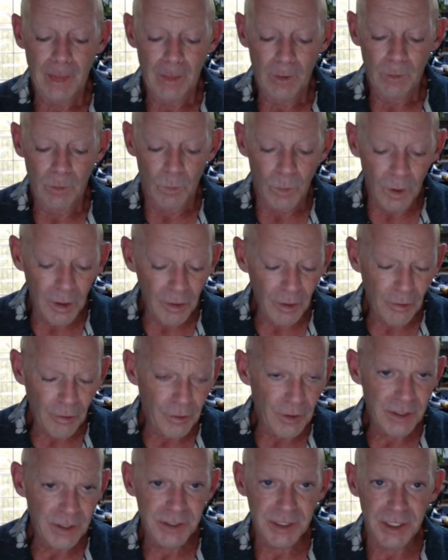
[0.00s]
One of the
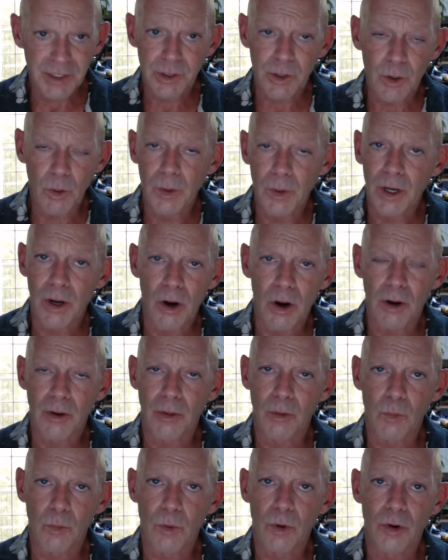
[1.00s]
things that's going on in
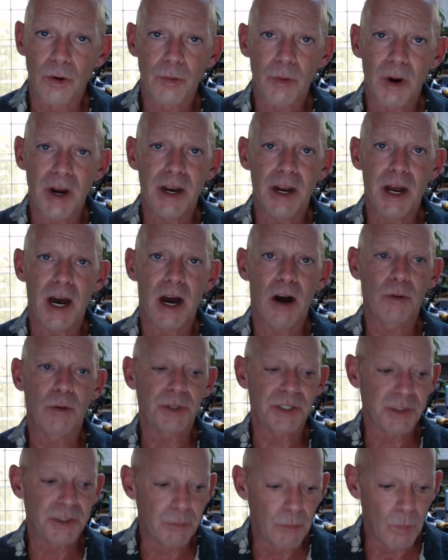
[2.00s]
the world right now
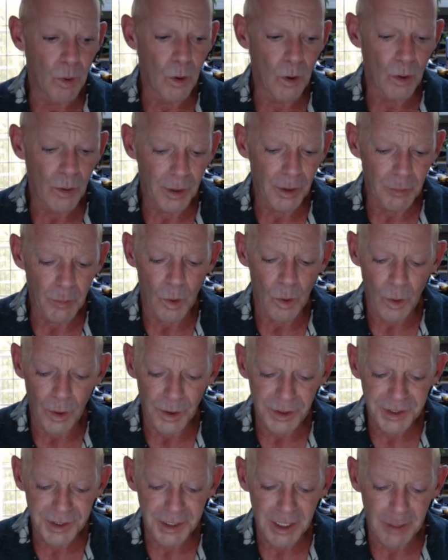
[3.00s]
is more and
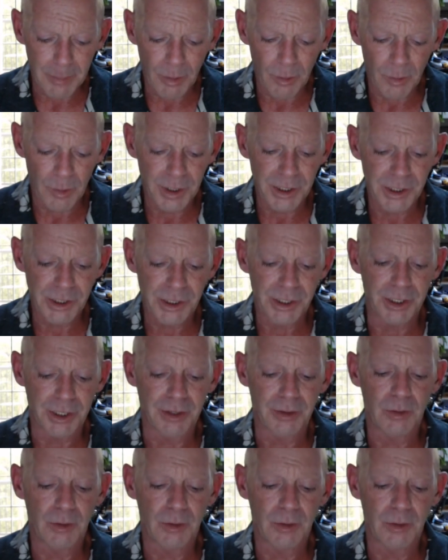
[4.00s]
more separation.